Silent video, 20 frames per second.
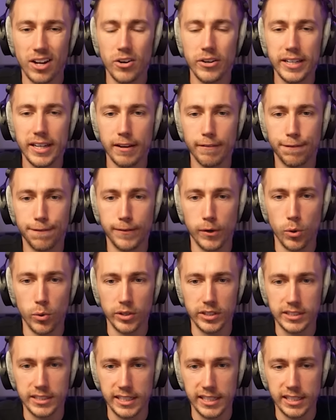can only get four
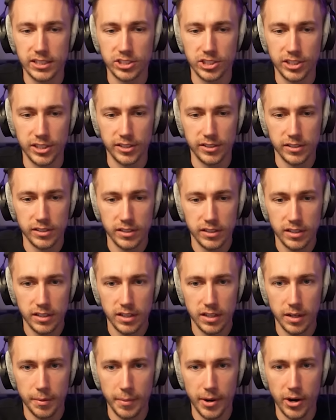is the issue.
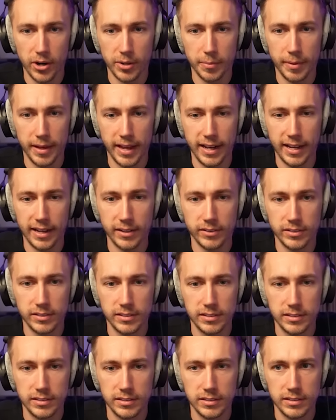American Pale Ale.
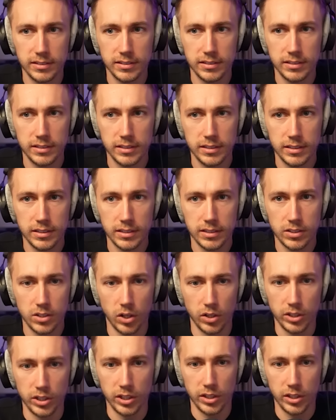Got